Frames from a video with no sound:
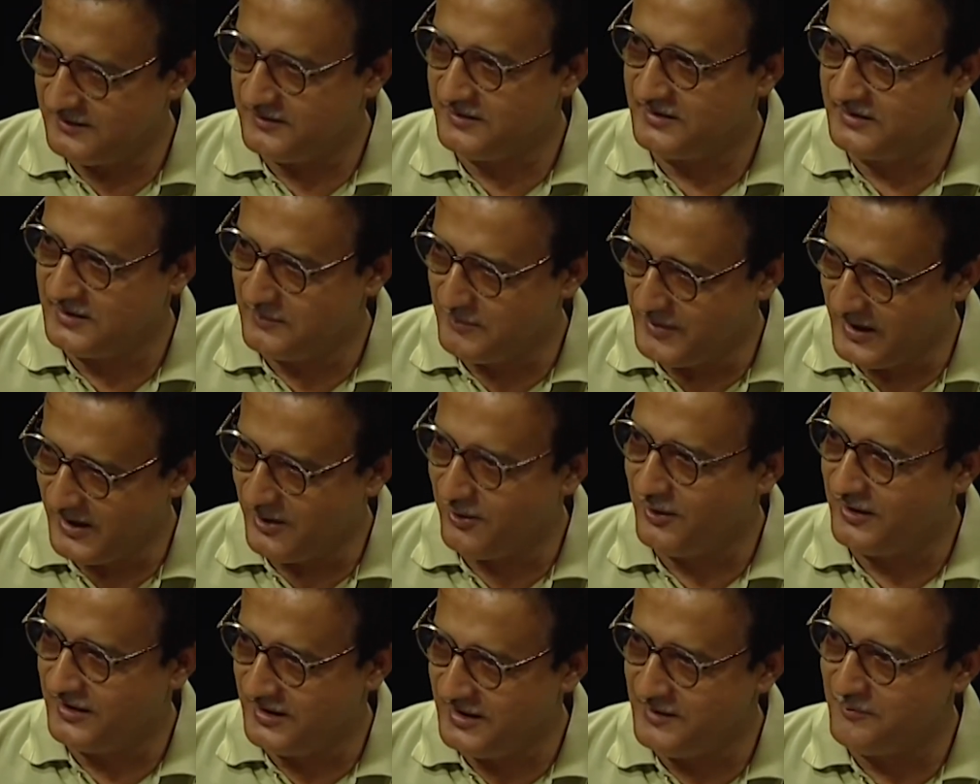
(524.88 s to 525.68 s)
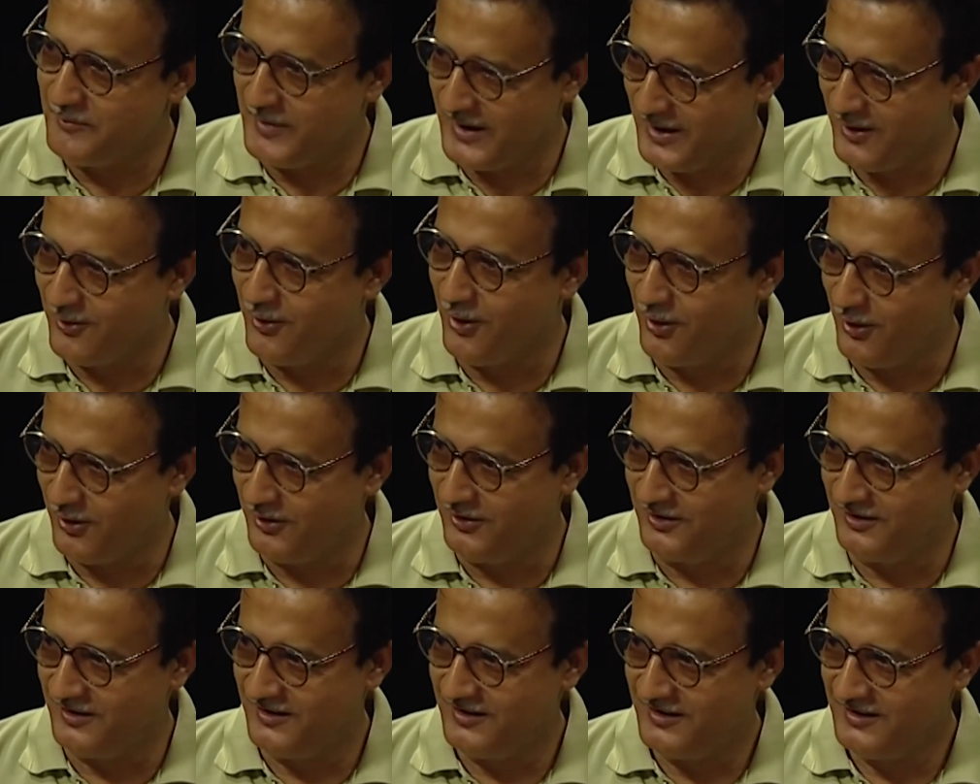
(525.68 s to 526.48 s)
In
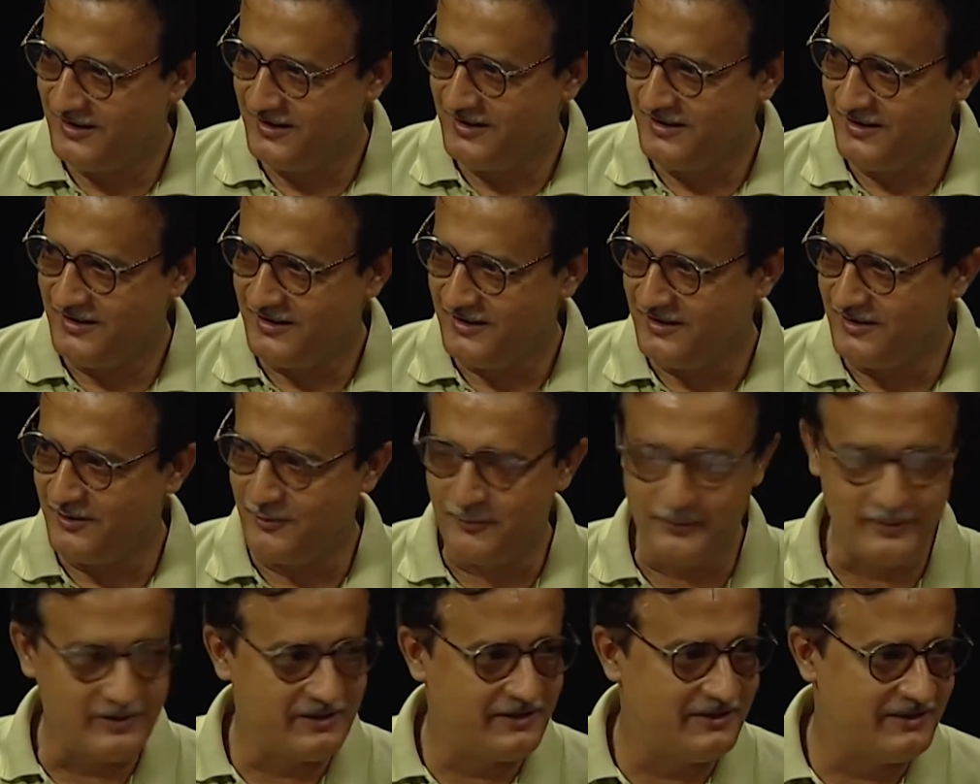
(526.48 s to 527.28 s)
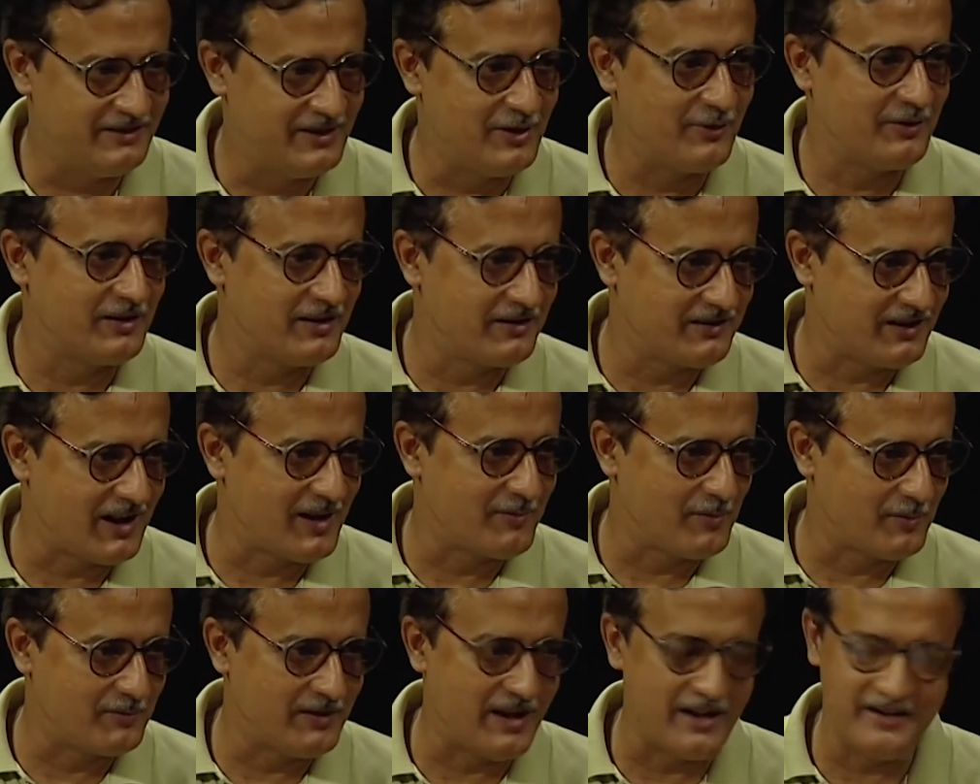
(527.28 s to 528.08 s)
Bengal, during the
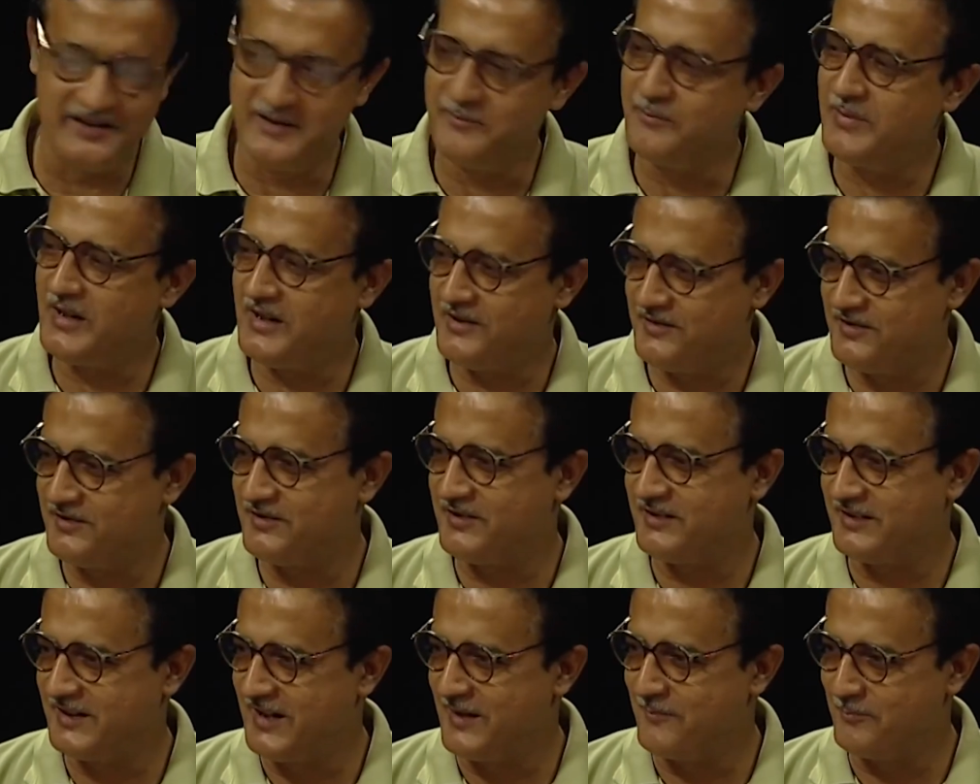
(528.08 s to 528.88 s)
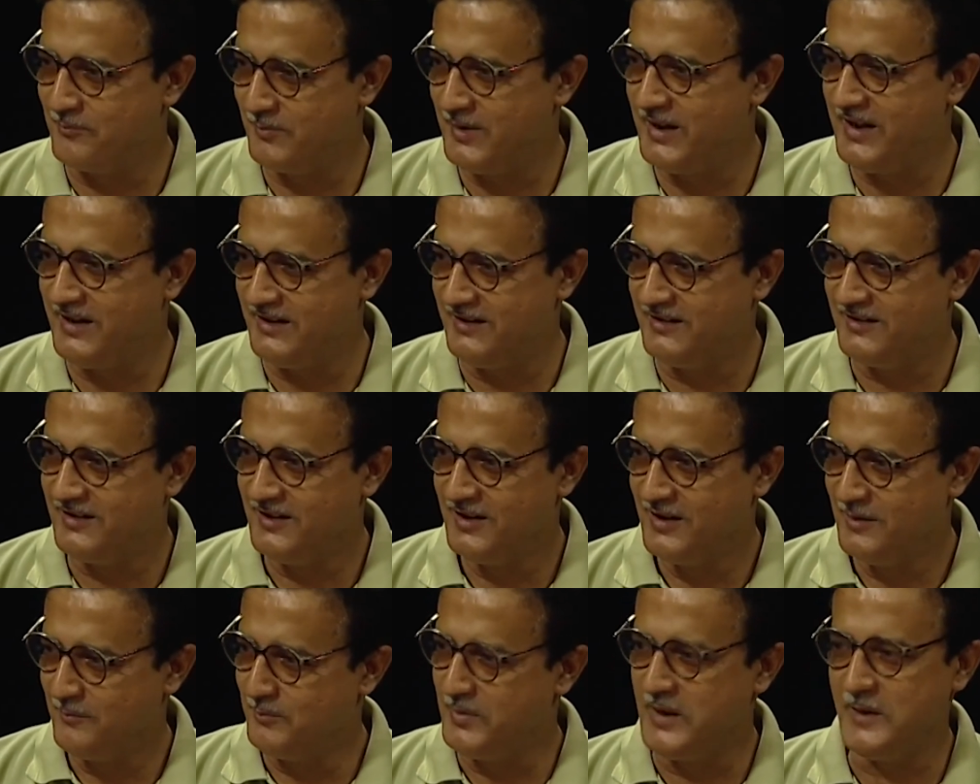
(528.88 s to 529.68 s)
time of the anti-partition campaign,
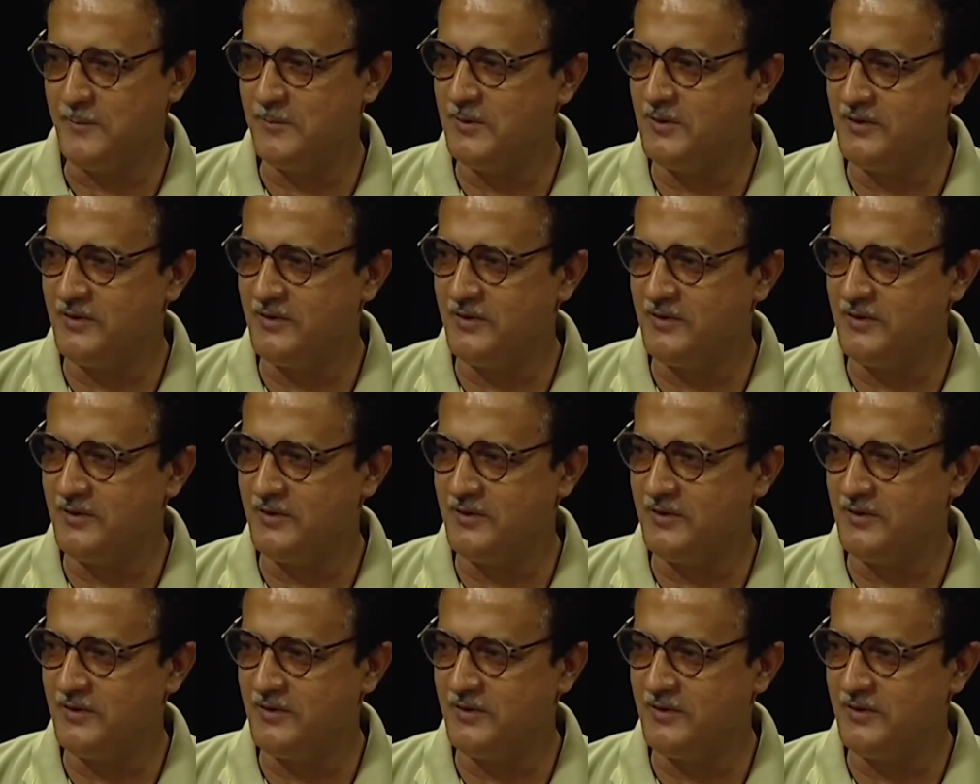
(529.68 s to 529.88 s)
people